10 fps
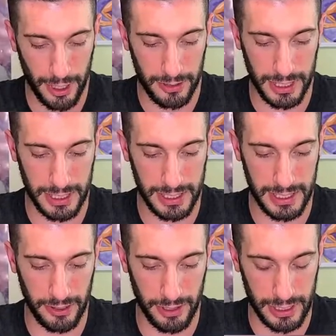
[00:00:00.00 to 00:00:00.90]
rares in
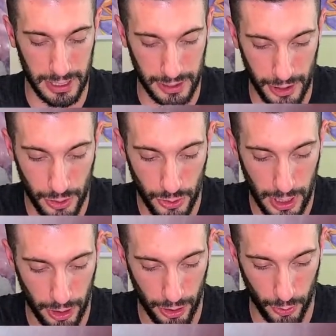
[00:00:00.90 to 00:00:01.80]
this series, new
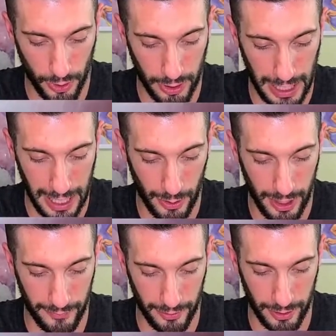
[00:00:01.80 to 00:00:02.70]
artwork,
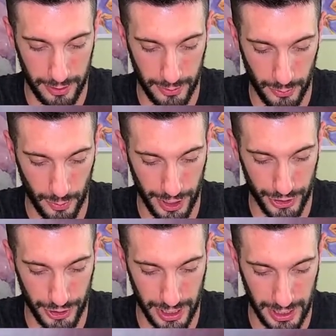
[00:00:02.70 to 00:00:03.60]
however,
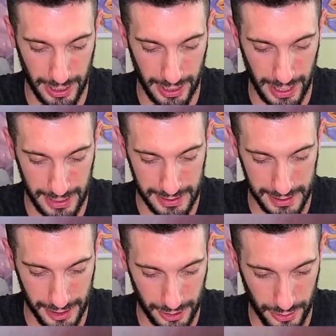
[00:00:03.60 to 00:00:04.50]
which that
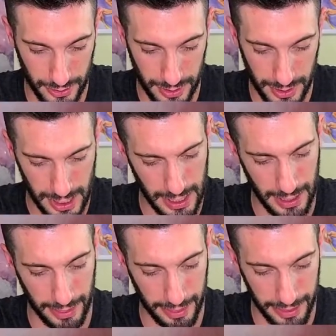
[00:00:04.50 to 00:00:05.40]
is new.
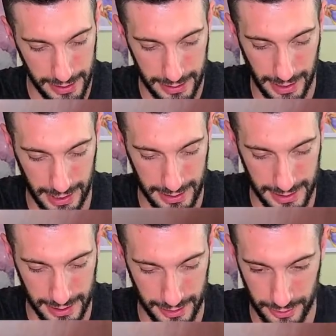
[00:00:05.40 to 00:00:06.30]
I think that
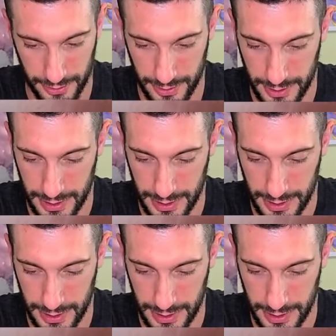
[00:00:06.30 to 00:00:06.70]
is new.